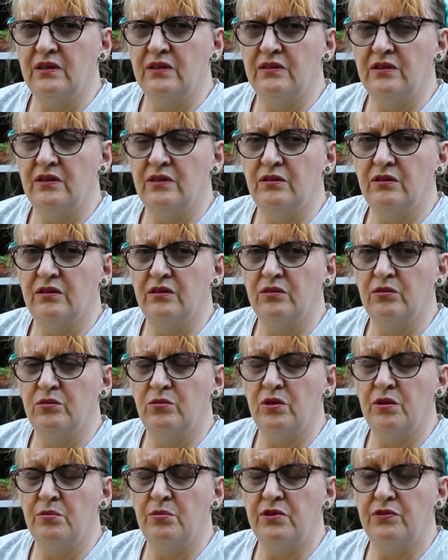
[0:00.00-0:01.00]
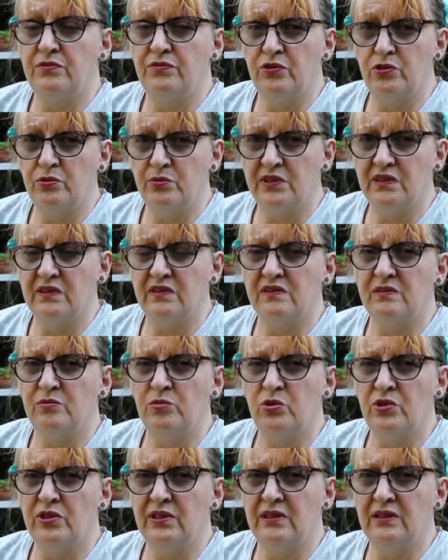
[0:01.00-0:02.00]
did quite a bit of filming this
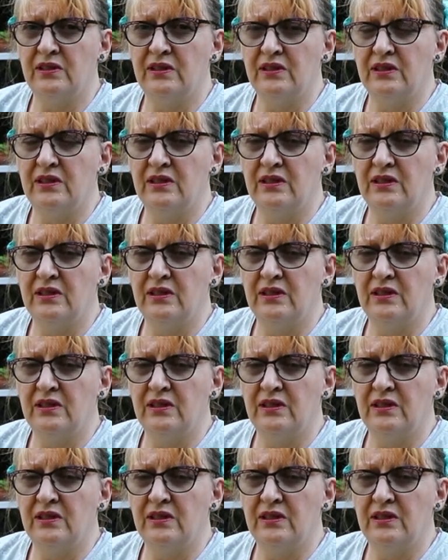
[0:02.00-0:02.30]
morning.